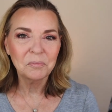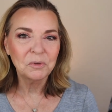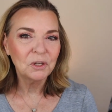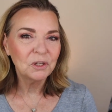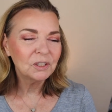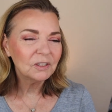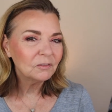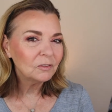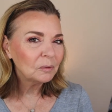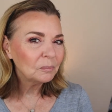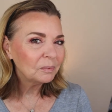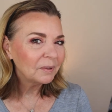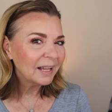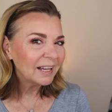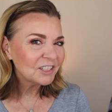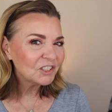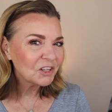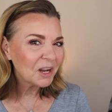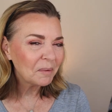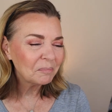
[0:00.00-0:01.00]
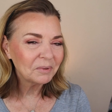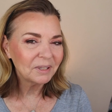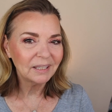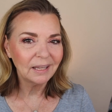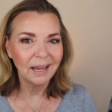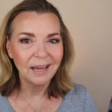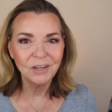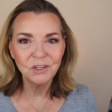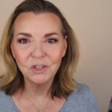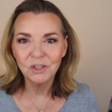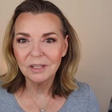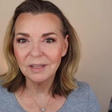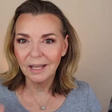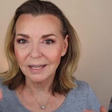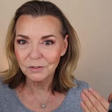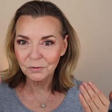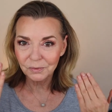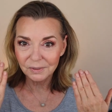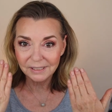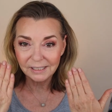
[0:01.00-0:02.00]
beautiful blush application
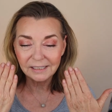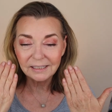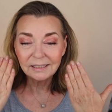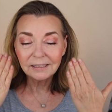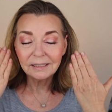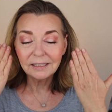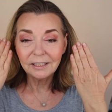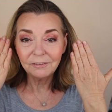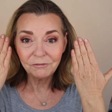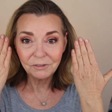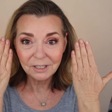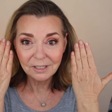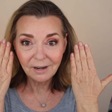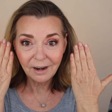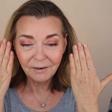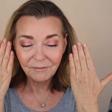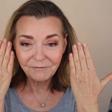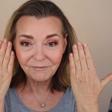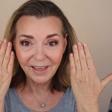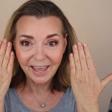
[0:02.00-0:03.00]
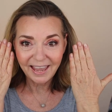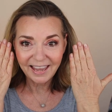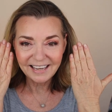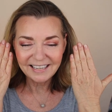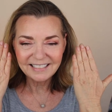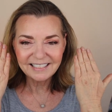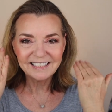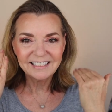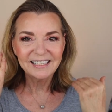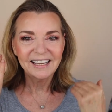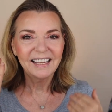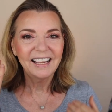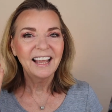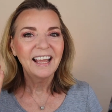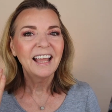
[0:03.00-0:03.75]
that's really lifted our face,